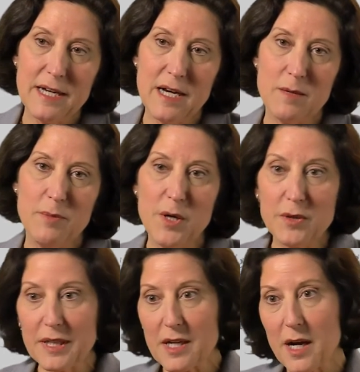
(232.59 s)
uh,
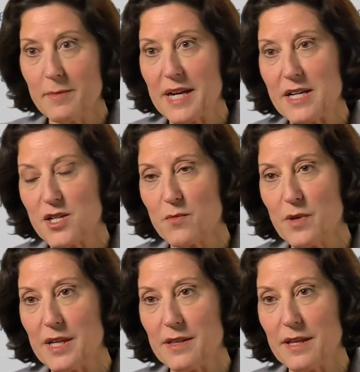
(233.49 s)
both in combination
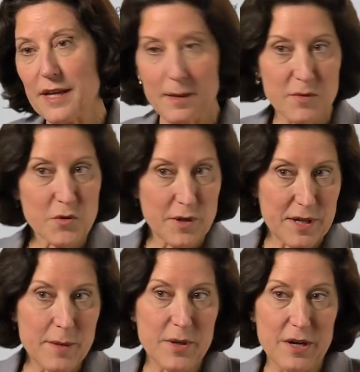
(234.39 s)
with the
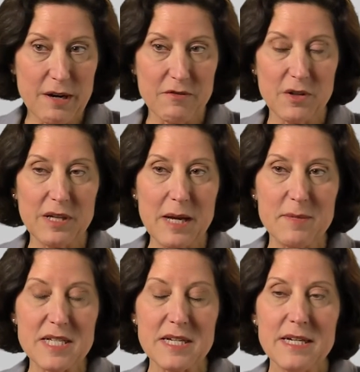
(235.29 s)
mTOR inhibitor
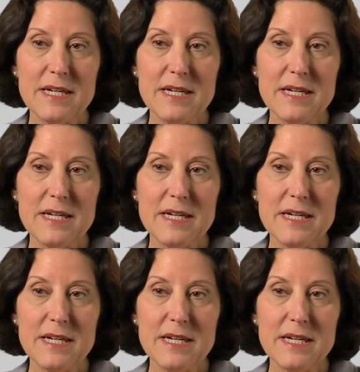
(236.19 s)
everolimus